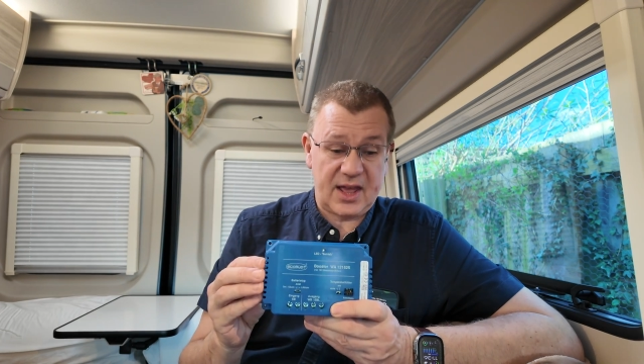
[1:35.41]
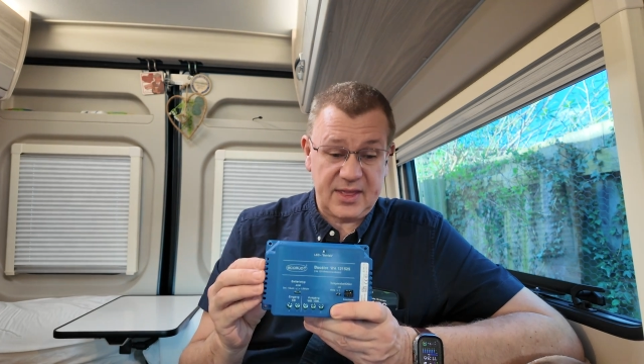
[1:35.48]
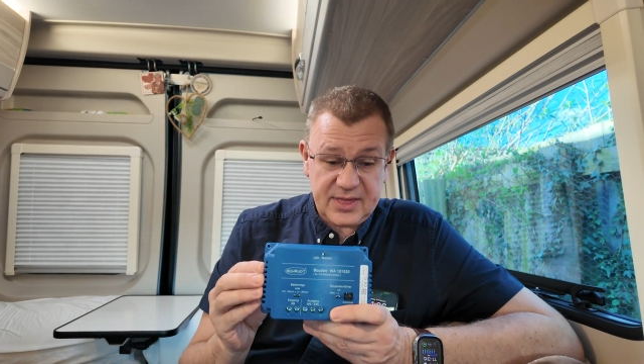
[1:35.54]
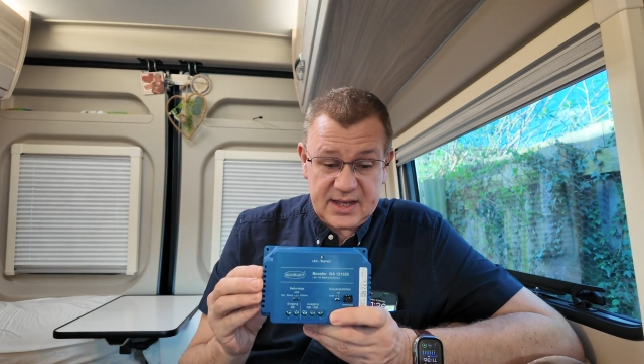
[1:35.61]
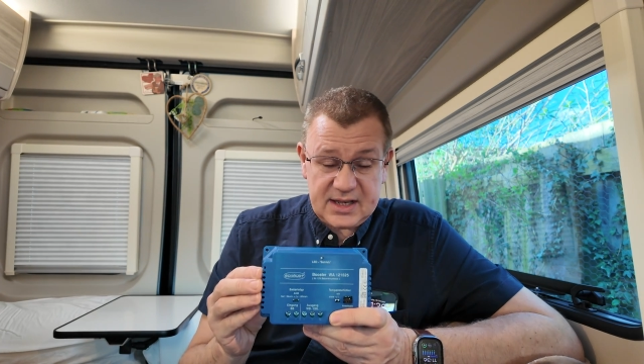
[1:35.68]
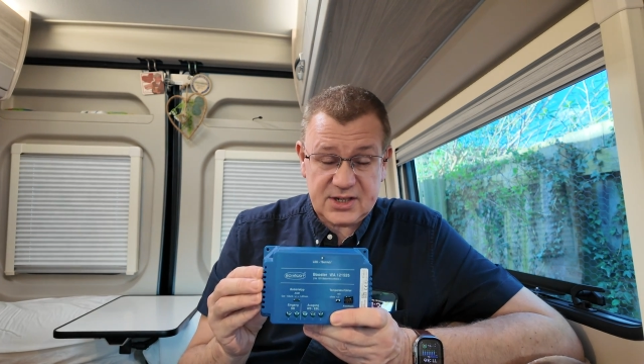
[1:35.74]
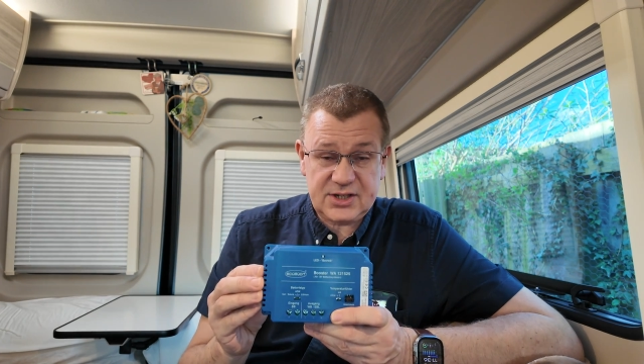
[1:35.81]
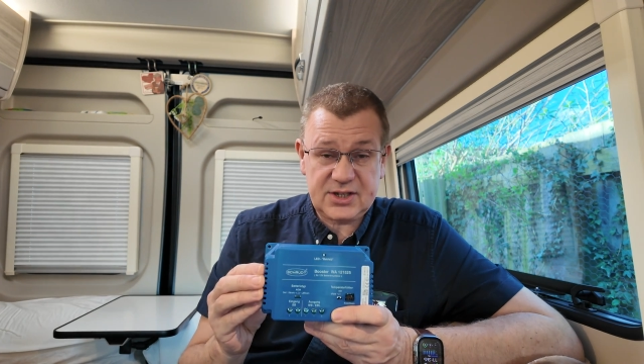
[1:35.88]

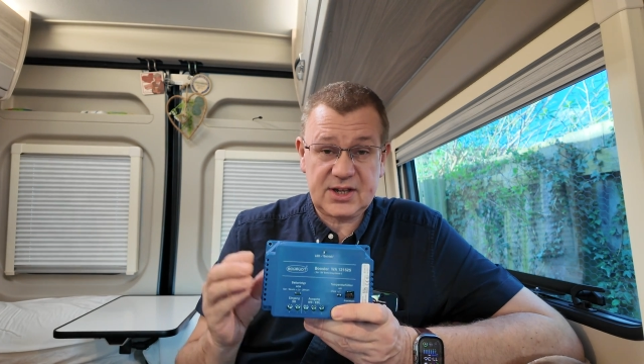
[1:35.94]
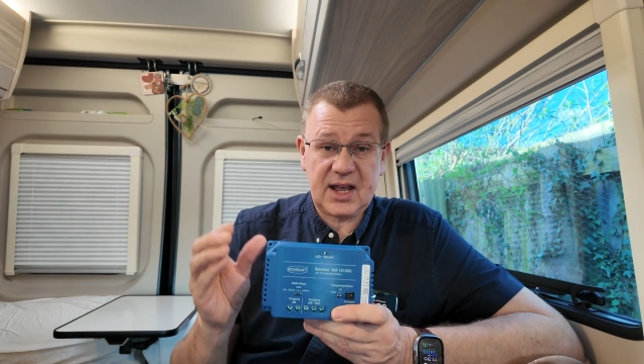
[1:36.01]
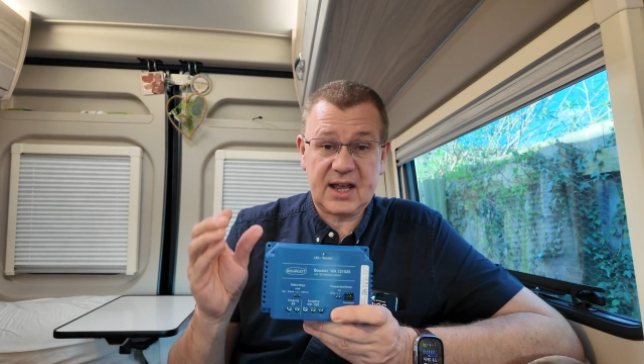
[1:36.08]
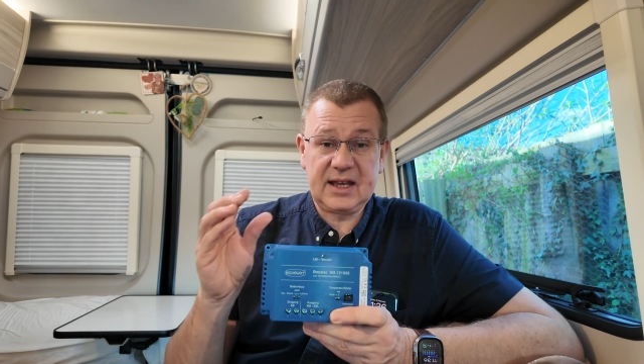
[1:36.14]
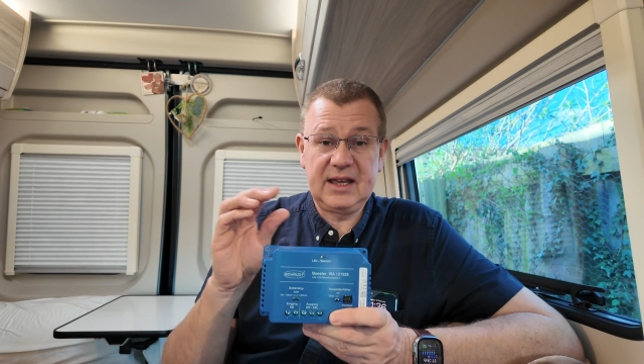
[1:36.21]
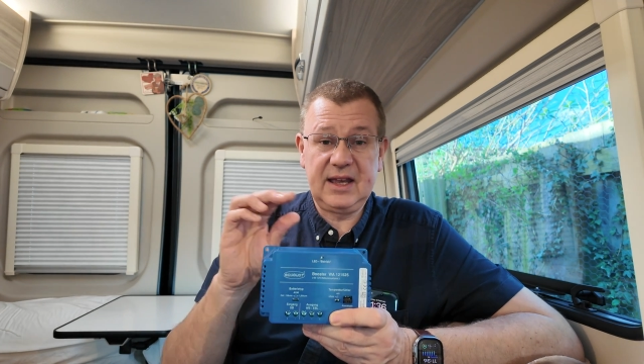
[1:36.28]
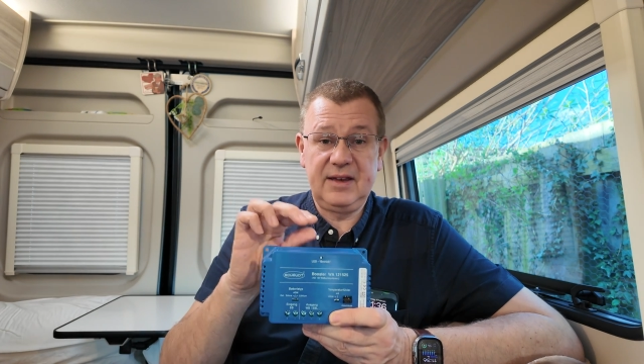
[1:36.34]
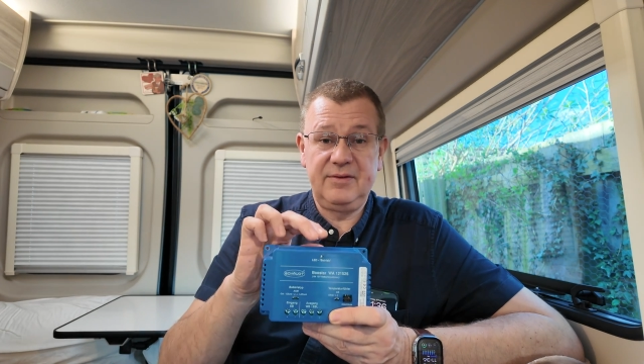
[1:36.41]
this
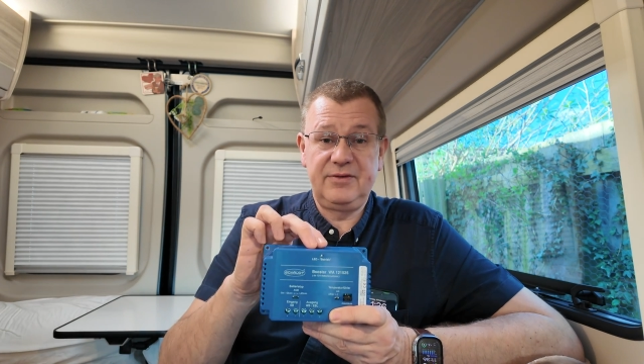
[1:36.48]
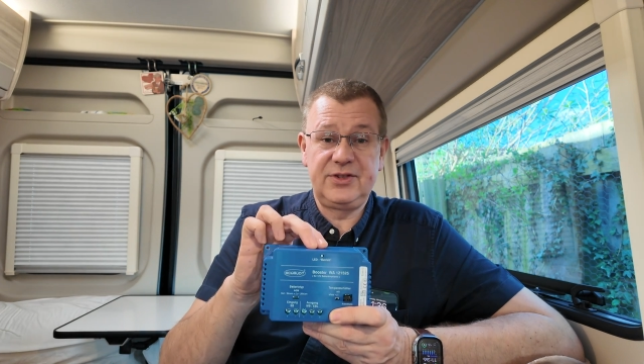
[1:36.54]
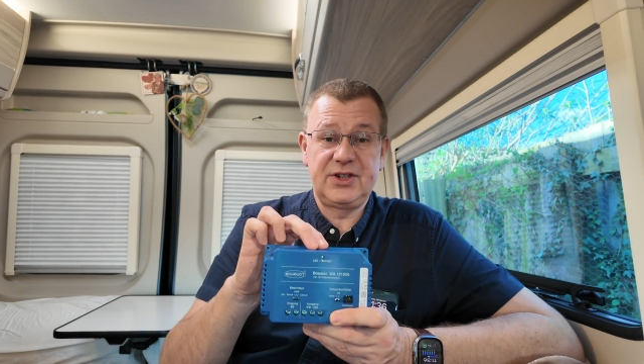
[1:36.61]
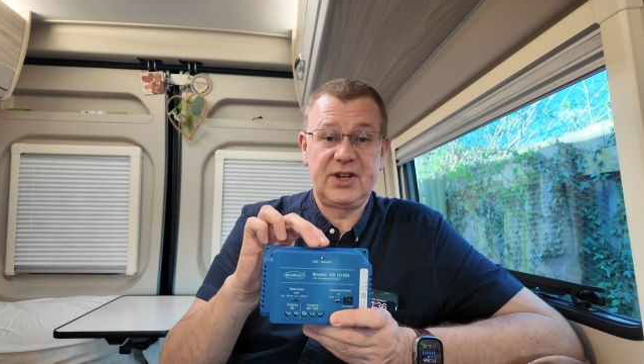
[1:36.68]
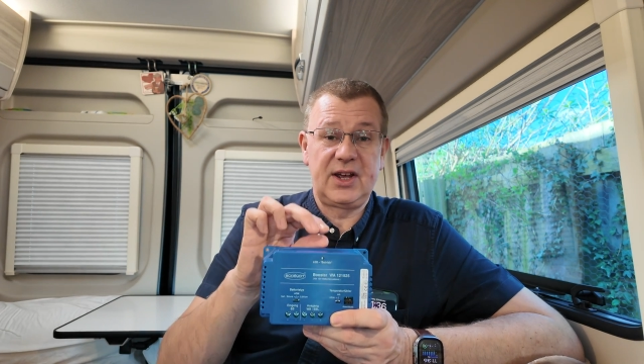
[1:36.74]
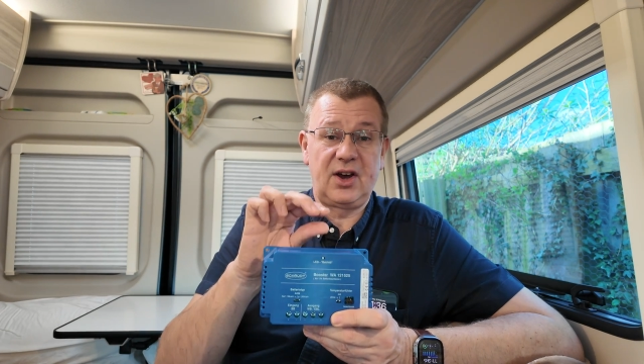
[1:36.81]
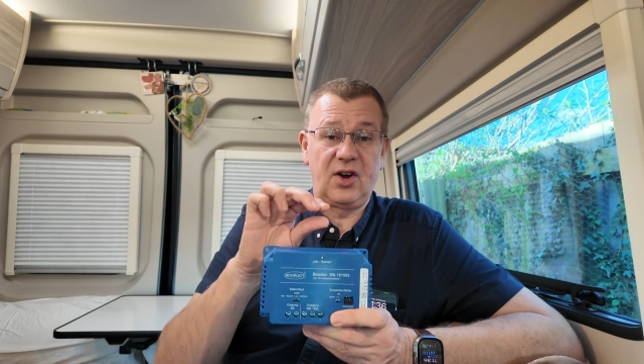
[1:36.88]
gives